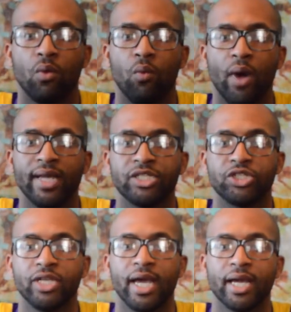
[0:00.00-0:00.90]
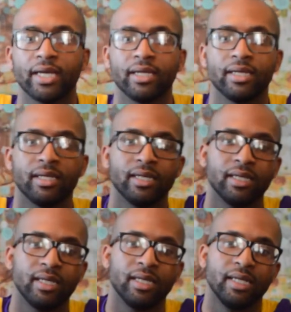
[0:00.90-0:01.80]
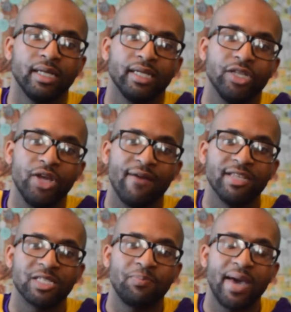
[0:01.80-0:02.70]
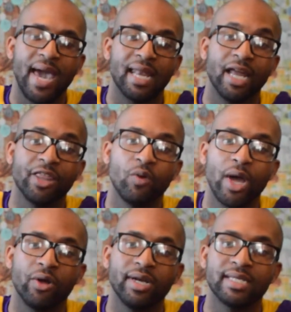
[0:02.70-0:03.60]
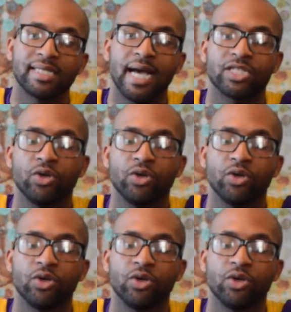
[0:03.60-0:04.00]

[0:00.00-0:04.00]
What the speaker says: white check. Then you have this patent leather white on this side.